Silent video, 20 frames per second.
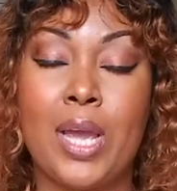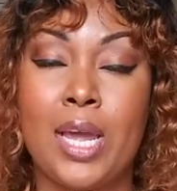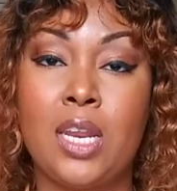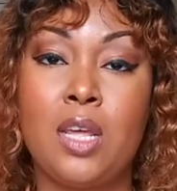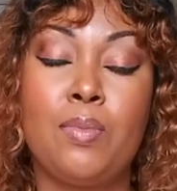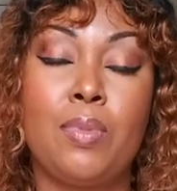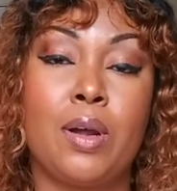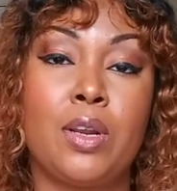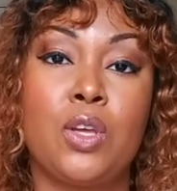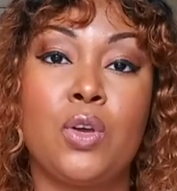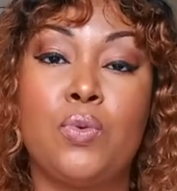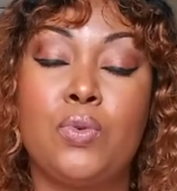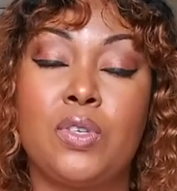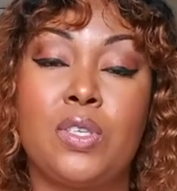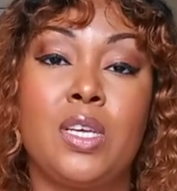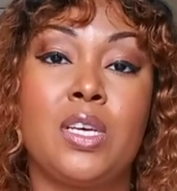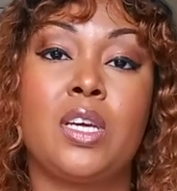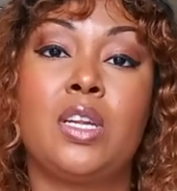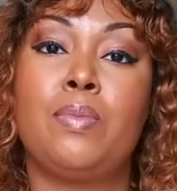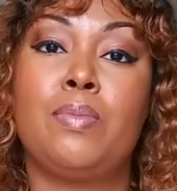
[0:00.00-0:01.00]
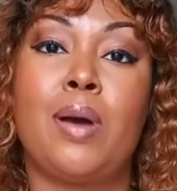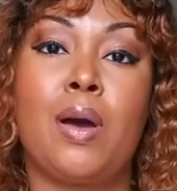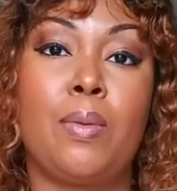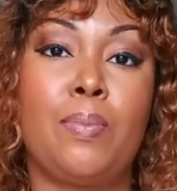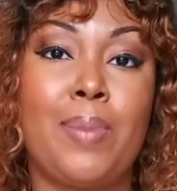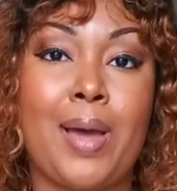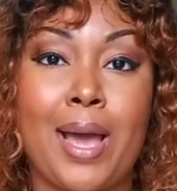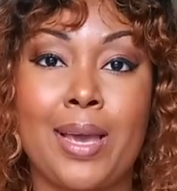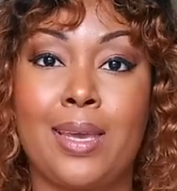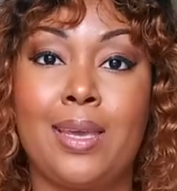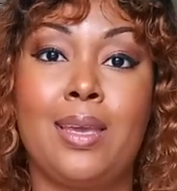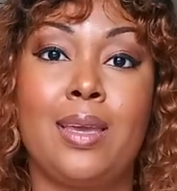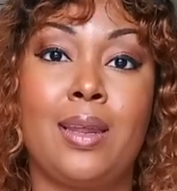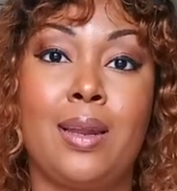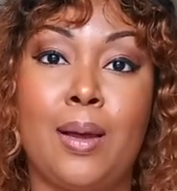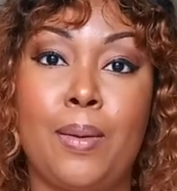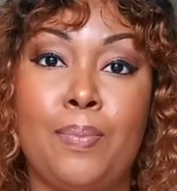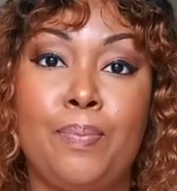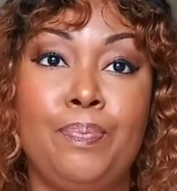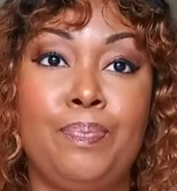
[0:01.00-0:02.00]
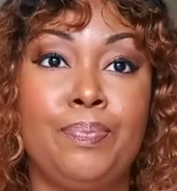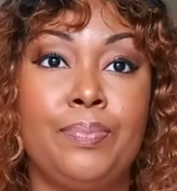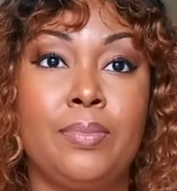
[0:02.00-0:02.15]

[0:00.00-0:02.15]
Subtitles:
anybody who is thinking about packing it up